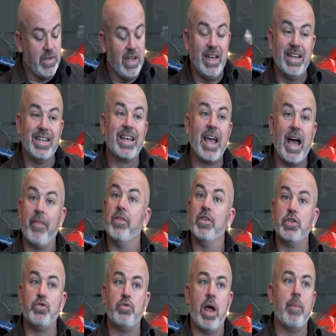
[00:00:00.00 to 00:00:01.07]
of needing to cut the
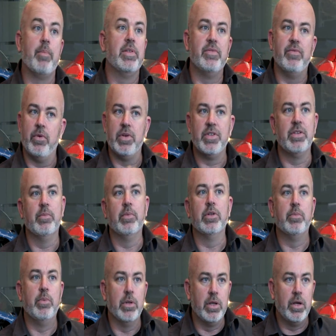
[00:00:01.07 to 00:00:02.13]
strap. It's very simple
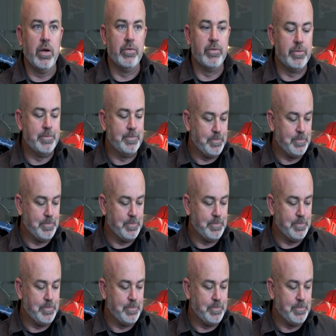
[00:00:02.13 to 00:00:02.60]
to pull it off.